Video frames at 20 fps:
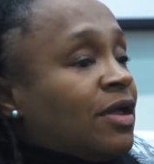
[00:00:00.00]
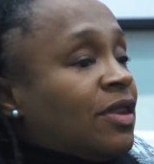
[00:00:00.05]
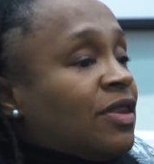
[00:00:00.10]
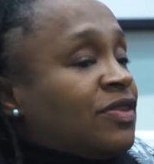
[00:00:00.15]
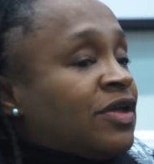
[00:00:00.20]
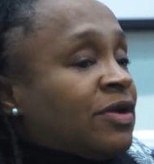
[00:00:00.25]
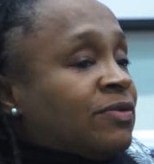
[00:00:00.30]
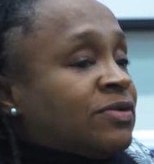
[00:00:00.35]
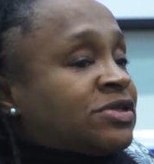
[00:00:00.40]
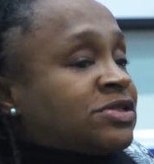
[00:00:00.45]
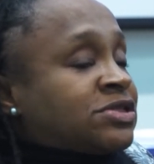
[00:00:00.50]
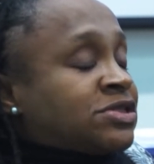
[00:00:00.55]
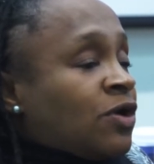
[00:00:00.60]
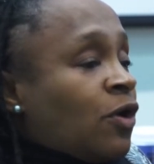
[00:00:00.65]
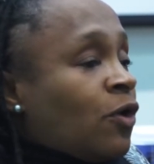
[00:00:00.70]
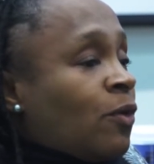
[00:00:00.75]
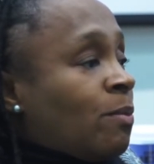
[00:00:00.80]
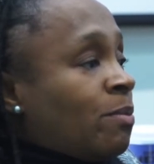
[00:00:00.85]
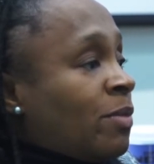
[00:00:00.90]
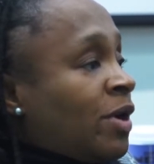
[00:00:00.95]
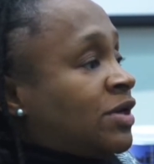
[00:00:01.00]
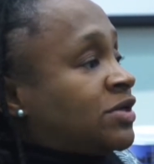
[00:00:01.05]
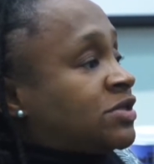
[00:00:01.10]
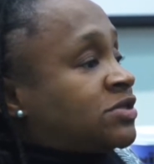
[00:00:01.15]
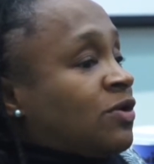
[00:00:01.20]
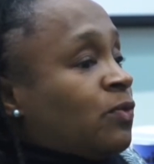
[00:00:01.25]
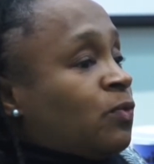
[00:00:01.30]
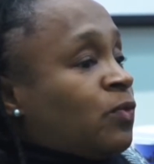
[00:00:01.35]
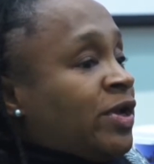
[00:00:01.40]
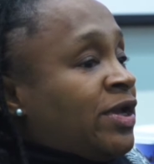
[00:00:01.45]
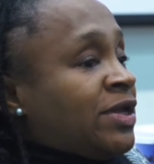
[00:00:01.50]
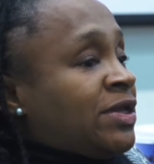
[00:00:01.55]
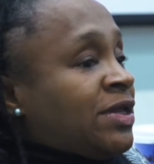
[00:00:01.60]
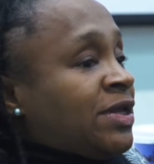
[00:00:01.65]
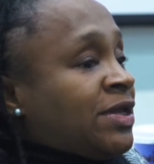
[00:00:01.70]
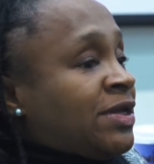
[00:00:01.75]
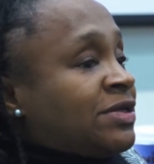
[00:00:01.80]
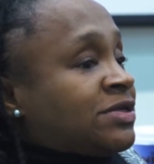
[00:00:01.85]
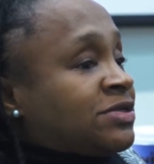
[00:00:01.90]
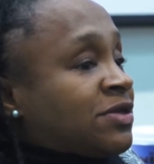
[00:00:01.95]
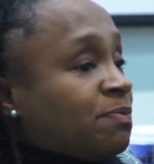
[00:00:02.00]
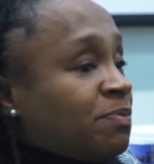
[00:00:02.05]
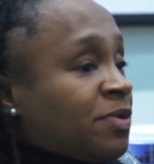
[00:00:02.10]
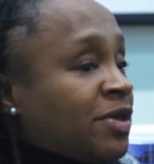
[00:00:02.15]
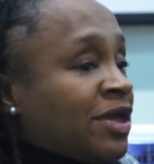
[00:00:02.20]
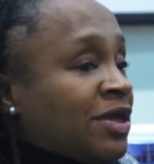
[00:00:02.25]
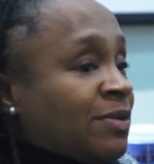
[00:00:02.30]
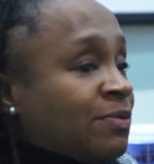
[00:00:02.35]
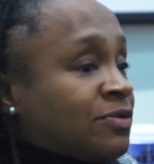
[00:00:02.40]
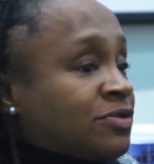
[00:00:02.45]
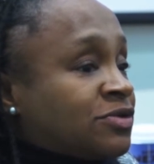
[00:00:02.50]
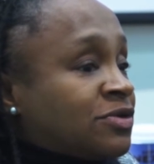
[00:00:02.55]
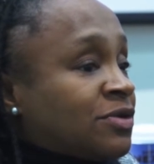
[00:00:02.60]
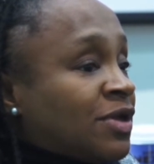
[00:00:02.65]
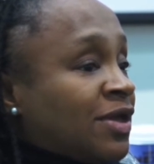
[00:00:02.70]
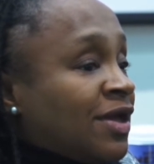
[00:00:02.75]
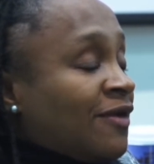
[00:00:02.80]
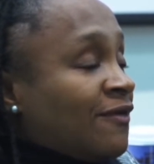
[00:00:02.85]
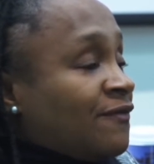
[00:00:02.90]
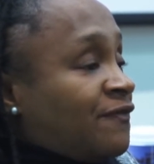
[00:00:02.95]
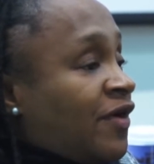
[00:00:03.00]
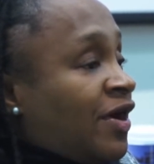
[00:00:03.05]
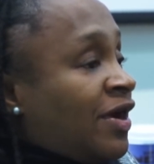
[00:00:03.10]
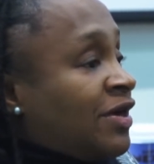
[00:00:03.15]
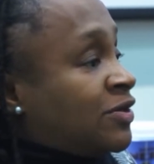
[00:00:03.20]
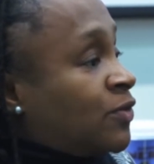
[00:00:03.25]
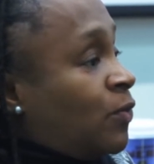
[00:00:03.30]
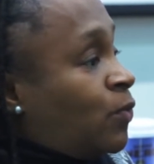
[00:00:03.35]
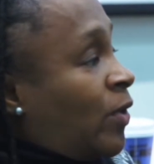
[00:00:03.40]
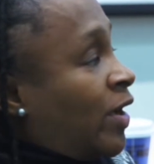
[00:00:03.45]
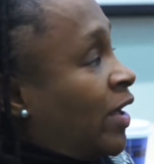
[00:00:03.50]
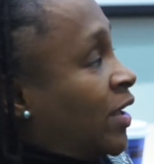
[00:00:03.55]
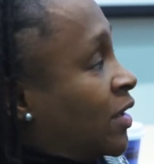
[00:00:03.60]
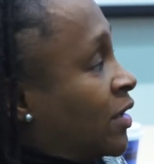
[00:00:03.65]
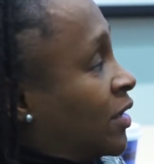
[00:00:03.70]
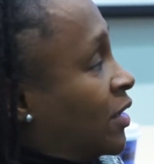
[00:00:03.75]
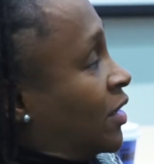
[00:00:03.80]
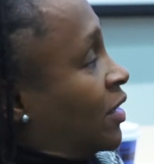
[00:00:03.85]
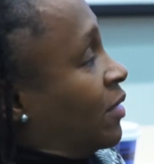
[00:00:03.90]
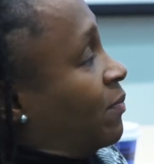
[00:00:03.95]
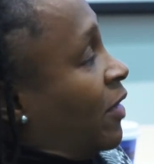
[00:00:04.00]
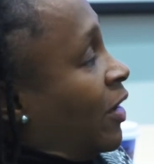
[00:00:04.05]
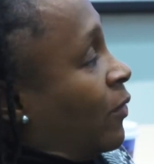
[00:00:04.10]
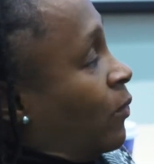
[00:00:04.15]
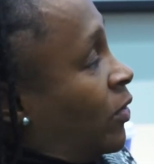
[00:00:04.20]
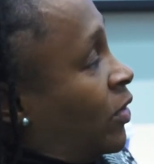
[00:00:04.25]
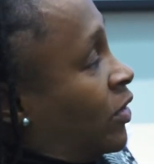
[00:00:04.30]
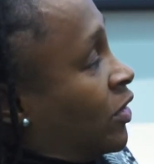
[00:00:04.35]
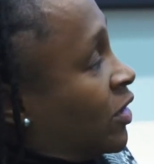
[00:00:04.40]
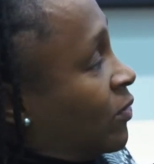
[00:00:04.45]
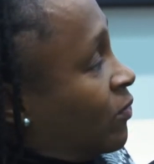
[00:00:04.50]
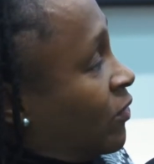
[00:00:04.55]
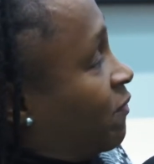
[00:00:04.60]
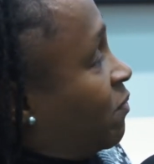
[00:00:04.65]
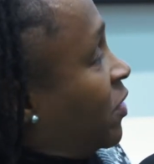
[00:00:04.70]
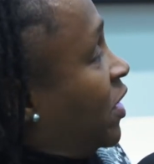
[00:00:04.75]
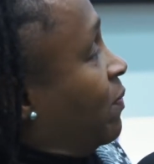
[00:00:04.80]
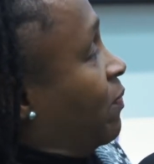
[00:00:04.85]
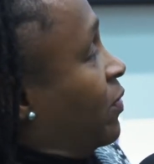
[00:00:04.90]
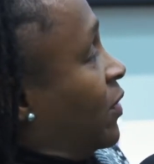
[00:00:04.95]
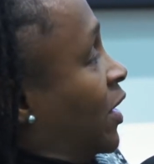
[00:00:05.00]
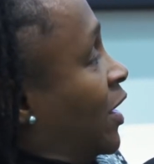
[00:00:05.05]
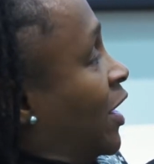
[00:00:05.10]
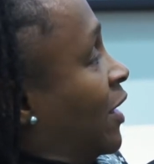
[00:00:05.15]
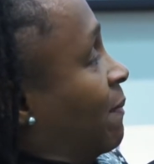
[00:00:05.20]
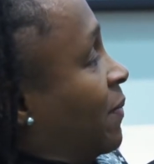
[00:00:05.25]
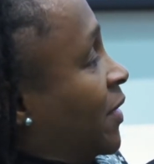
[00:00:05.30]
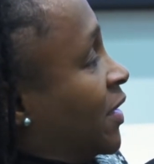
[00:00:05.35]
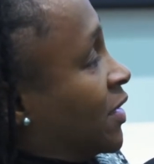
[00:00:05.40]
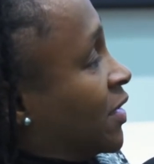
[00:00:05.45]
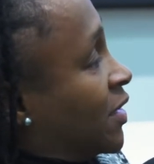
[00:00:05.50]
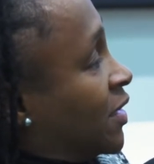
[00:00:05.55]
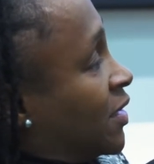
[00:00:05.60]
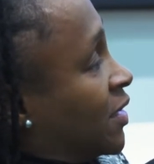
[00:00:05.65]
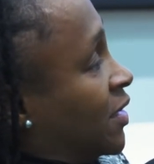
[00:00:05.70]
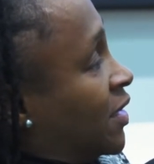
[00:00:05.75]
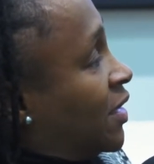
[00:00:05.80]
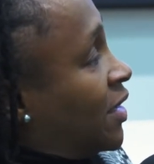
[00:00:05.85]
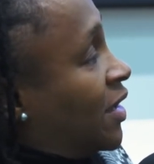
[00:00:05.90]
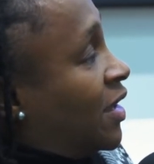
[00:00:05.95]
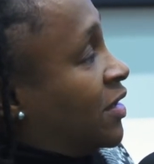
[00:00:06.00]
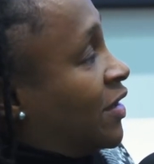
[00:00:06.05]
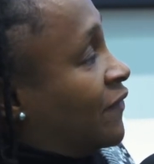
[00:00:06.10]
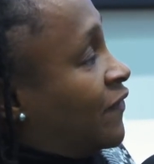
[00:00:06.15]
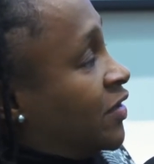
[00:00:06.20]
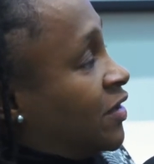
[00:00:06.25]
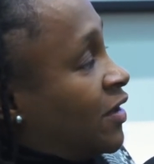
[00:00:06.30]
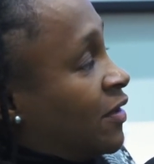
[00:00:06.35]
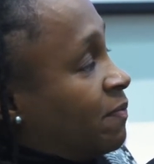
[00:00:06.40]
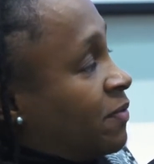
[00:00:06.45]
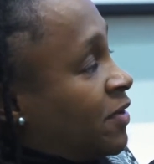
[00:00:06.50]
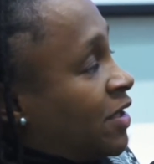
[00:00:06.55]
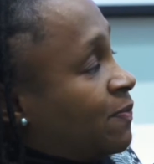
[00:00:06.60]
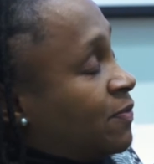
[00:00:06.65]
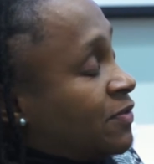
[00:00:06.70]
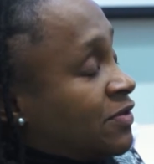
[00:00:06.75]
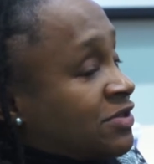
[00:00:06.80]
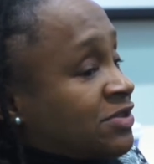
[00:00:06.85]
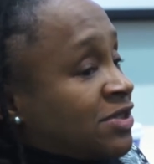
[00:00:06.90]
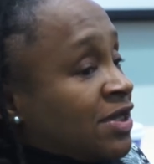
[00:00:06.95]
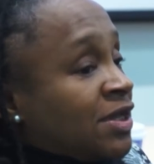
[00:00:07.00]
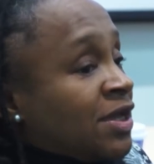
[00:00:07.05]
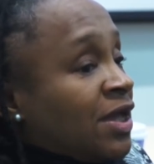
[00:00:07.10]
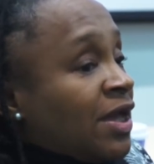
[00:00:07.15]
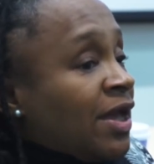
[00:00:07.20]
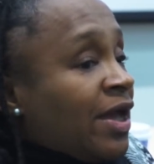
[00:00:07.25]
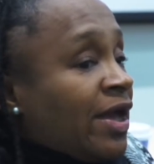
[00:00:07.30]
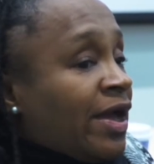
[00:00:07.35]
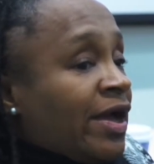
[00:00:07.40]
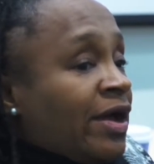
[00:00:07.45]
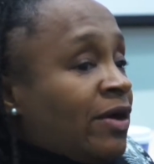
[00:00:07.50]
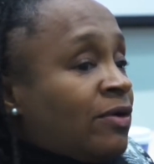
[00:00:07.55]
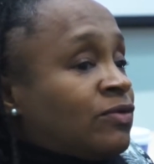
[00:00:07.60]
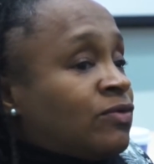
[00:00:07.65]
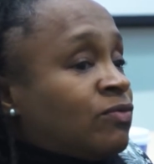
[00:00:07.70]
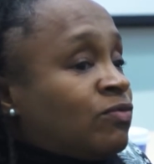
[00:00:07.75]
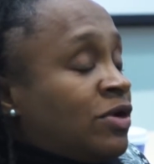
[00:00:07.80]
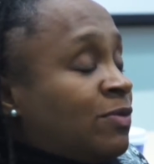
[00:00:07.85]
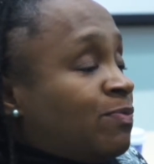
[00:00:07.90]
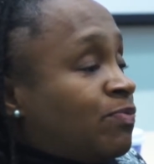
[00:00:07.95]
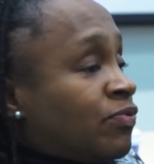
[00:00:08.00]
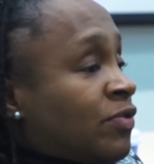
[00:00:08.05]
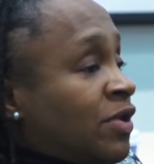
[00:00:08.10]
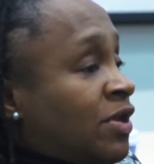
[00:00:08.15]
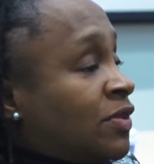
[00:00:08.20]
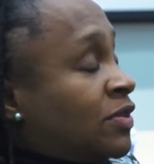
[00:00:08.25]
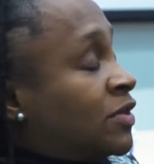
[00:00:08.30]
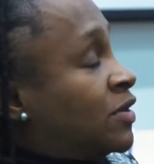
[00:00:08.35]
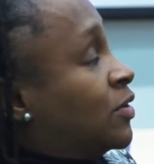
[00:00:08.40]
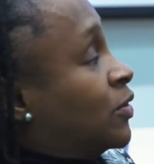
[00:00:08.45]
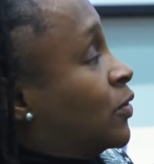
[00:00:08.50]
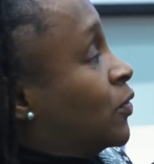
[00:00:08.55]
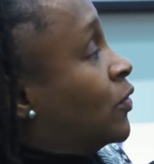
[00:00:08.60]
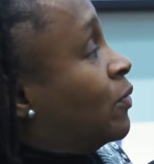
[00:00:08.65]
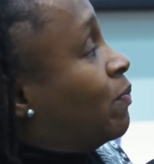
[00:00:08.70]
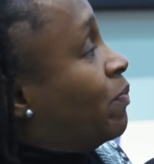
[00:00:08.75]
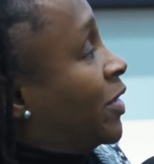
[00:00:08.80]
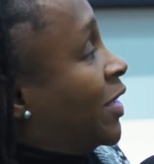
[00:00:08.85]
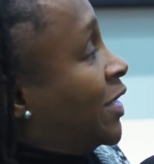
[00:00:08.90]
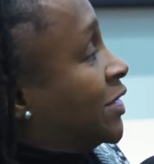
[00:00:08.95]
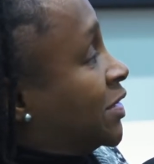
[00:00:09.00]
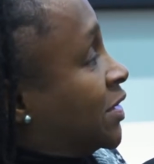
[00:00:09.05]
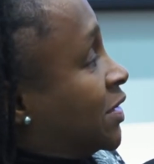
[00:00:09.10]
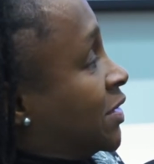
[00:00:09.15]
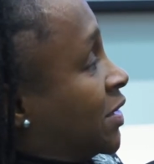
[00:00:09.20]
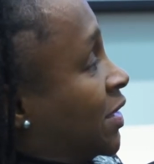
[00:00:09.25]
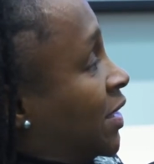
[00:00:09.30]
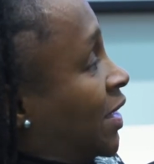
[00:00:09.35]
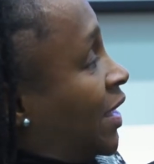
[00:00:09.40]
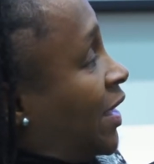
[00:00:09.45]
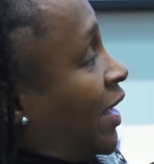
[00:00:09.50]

there is so much that we need to be able to find a way by working with people like Becky and other young people to say, how do we bring the new blood in?